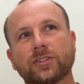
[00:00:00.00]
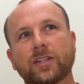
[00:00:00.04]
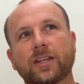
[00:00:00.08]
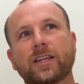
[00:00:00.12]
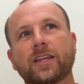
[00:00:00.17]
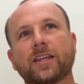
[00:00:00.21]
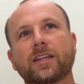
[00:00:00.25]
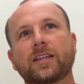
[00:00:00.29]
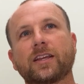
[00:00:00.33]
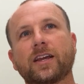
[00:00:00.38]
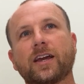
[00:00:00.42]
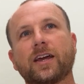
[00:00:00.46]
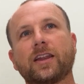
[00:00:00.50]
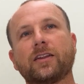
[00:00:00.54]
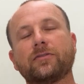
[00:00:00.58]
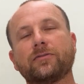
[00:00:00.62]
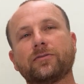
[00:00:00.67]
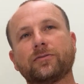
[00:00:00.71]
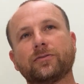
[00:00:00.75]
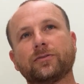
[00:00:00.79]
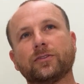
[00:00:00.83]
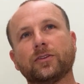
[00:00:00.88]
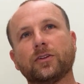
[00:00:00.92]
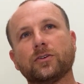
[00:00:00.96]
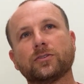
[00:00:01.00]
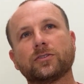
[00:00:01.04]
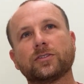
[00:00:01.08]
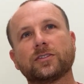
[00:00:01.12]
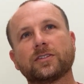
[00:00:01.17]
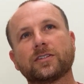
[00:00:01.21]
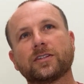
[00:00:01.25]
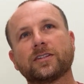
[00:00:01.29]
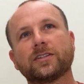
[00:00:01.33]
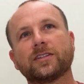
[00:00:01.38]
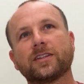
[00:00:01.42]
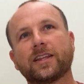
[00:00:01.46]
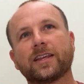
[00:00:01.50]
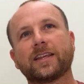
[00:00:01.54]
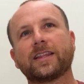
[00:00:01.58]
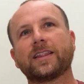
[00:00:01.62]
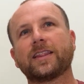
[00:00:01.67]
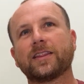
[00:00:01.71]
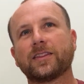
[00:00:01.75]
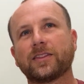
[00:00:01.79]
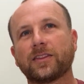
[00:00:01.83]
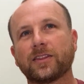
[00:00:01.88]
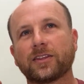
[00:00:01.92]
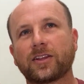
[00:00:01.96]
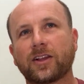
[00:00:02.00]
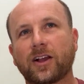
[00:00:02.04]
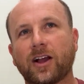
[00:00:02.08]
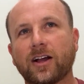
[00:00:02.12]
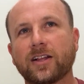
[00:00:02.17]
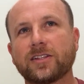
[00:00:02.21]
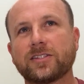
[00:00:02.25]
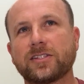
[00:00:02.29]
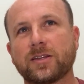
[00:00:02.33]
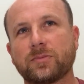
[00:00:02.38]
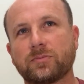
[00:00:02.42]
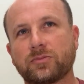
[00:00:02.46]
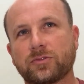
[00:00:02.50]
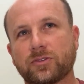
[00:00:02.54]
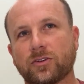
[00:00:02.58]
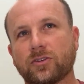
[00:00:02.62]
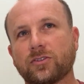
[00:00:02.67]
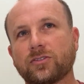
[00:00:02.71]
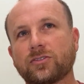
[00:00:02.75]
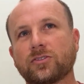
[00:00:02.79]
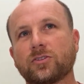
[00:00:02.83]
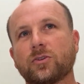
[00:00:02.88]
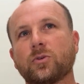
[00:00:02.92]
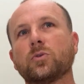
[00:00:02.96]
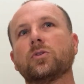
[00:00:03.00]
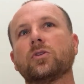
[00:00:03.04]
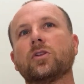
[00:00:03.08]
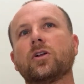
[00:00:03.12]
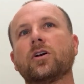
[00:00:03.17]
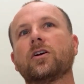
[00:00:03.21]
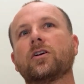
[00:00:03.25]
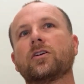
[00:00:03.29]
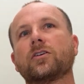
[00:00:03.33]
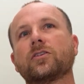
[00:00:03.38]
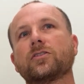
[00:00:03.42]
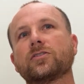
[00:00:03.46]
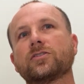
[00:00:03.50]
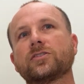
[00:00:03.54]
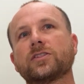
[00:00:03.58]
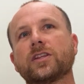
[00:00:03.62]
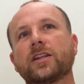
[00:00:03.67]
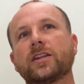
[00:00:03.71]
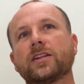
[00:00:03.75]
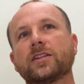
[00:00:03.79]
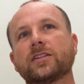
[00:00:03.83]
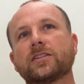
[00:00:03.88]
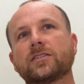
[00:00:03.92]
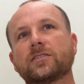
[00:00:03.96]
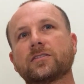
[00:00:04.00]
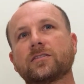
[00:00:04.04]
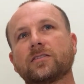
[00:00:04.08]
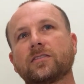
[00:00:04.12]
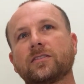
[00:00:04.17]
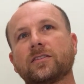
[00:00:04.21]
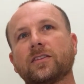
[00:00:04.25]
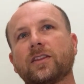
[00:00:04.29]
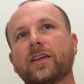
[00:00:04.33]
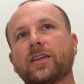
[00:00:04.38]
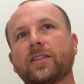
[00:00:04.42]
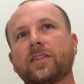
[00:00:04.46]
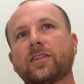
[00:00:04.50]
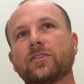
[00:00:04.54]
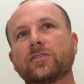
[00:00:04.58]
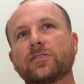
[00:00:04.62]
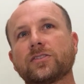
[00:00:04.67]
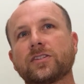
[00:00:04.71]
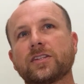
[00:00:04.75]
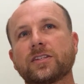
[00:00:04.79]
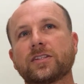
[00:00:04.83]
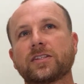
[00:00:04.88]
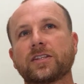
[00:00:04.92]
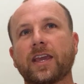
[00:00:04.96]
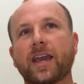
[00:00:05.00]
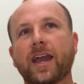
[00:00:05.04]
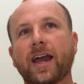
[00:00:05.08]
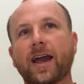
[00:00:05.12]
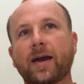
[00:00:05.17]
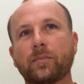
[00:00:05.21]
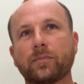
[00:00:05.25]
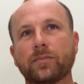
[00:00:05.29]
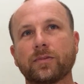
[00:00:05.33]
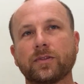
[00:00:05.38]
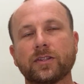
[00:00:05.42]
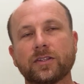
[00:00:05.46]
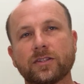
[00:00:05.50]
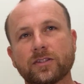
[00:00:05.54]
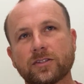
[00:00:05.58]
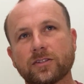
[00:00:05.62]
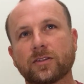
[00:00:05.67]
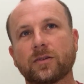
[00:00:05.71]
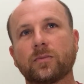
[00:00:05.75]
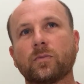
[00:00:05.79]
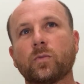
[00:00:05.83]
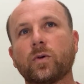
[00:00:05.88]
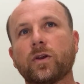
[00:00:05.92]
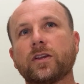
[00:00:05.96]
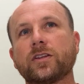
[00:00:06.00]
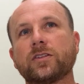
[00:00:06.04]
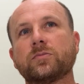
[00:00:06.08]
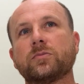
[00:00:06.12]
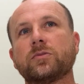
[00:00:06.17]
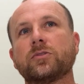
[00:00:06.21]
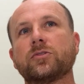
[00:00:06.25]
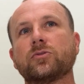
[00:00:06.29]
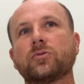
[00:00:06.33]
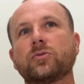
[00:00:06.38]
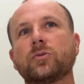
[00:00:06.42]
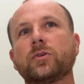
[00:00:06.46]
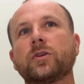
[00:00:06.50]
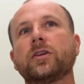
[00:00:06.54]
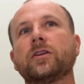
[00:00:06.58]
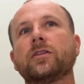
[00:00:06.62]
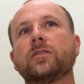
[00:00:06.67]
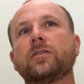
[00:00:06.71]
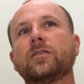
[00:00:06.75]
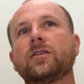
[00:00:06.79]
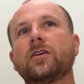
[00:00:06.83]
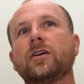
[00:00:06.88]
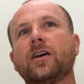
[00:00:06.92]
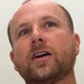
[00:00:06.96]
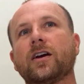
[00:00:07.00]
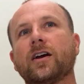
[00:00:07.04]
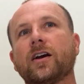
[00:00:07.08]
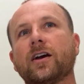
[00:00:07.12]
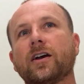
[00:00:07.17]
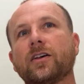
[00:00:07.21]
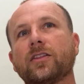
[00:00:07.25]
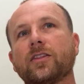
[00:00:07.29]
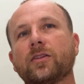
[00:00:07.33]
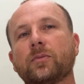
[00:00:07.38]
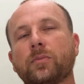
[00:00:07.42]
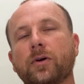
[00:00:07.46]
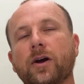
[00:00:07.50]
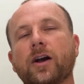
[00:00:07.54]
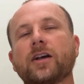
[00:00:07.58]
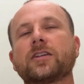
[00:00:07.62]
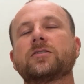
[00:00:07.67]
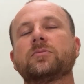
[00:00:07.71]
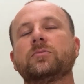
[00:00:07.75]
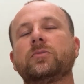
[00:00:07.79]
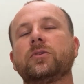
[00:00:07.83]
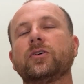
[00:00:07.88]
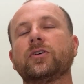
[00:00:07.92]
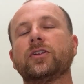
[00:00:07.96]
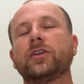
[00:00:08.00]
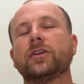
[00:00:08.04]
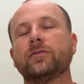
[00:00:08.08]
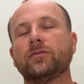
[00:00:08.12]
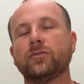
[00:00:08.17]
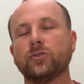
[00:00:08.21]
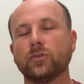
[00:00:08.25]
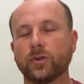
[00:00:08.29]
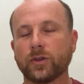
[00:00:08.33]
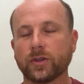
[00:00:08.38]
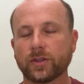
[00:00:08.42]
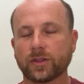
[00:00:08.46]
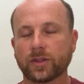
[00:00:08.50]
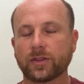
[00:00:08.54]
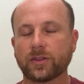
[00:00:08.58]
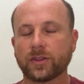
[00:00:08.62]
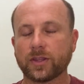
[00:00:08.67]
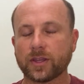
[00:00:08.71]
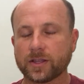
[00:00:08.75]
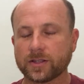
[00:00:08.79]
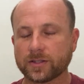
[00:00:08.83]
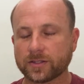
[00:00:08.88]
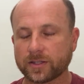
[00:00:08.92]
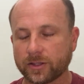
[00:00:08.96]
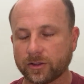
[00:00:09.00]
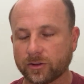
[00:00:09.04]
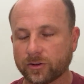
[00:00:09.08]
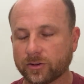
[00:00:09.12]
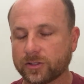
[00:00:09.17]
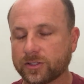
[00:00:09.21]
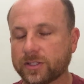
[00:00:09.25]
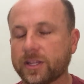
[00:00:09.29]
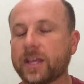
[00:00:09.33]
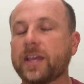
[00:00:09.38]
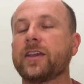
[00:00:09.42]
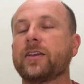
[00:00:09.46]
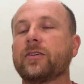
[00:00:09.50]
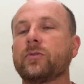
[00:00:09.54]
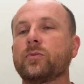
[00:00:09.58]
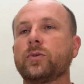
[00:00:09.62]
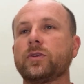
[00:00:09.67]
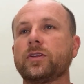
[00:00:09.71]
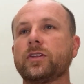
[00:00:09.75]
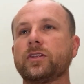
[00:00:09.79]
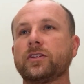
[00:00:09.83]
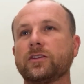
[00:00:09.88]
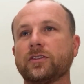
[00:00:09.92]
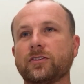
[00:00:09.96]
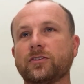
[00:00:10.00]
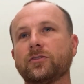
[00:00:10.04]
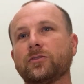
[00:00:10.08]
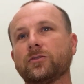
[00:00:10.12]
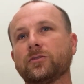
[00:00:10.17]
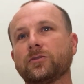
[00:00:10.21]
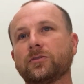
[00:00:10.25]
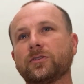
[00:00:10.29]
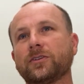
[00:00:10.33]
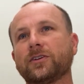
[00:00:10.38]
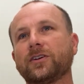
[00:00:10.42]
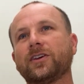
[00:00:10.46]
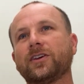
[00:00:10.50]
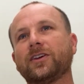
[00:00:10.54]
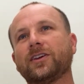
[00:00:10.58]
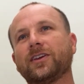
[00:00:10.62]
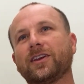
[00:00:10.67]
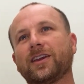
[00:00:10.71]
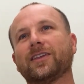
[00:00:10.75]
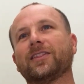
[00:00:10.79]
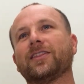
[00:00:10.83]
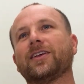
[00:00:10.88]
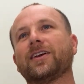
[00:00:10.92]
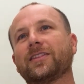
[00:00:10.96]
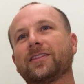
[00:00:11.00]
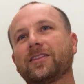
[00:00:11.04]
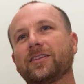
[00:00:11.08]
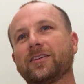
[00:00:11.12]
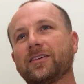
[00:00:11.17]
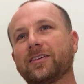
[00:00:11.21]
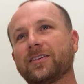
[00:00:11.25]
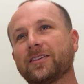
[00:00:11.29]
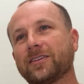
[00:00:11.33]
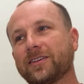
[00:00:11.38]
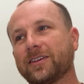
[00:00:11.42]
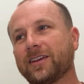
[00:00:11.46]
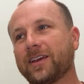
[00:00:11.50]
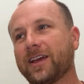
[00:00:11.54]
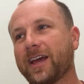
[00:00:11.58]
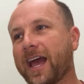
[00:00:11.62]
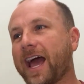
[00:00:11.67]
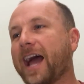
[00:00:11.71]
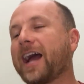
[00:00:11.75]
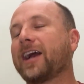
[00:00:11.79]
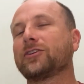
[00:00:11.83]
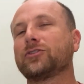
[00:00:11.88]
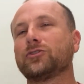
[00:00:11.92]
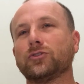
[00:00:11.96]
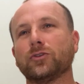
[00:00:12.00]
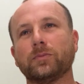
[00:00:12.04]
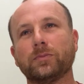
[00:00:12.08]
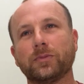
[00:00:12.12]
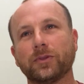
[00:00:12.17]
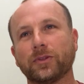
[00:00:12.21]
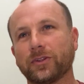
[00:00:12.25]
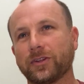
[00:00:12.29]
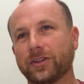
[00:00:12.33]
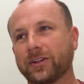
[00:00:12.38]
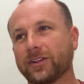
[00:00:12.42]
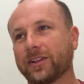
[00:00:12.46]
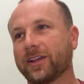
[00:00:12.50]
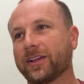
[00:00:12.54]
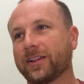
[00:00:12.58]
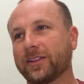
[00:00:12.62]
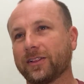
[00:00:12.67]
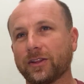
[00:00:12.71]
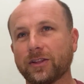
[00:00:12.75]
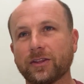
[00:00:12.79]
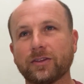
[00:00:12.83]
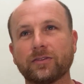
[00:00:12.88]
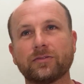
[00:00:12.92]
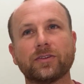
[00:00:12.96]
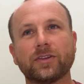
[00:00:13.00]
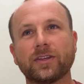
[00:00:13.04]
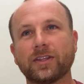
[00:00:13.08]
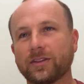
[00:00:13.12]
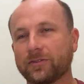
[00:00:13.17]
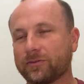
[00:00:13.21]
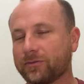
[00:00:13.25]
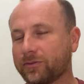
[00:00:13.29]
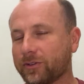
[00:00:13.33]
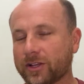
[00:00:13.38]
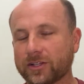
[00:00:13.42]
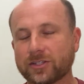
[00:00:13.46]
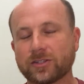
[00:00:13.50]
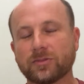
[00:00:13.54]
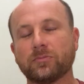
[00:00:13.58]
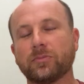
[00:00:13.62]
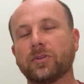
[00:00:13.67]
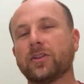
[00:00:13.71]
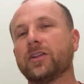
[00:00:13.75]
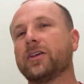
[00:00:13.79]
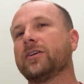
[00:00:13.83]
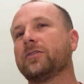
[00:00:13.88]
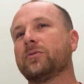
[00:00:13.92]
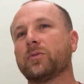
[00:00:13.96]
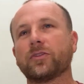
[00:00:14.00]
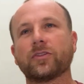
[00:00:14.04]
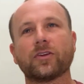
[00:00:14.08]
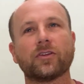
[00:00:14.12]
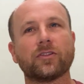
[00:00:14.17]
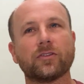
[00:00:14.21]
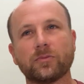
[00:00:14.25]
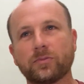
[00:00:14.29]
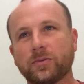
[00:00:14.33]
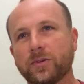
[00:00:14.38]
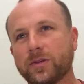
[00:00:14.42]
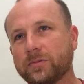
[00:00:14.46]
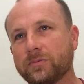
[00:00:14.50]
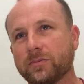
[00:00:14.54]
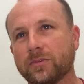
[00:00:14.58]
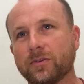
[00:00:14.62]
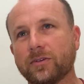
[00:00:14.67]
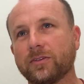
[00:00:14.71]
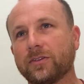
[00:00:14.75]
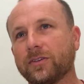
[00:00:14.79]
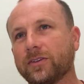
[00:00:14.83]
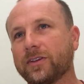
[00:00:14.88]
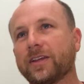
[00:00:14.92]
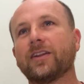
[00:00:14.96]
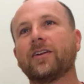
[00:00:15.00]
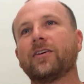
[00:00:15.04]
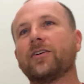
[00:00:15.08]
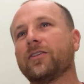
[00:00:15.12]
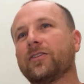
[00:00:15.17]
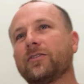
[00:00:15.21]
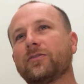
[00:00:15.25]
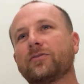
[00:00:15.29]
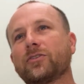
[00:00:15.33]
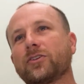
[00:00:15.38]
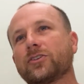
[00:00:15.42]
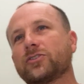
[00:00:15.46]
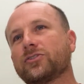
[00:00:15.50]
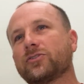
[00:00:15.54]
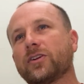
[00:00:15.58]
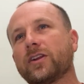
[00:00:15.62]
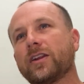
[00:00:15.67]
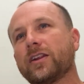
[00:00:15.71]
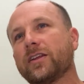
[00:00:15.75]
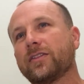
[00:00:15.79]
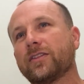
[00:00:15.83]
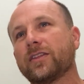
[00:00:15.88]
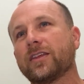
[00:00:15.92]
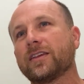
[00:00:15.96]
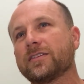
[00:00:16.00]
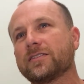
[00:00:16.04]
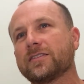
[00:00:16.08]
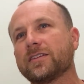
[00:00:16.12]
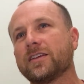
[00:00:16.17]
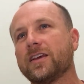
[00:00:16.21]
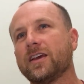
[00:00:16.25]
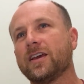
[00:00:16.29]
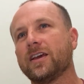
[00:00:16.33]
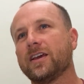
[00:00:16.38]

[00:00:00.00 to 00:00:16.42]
like it kind of floats, like the concepts are so large that it's like there's this gap in some ways between the possibility of doing the things that you're saying we need to do and like the actual ability to like live in the flesh and blood with other people and all the frustrating things.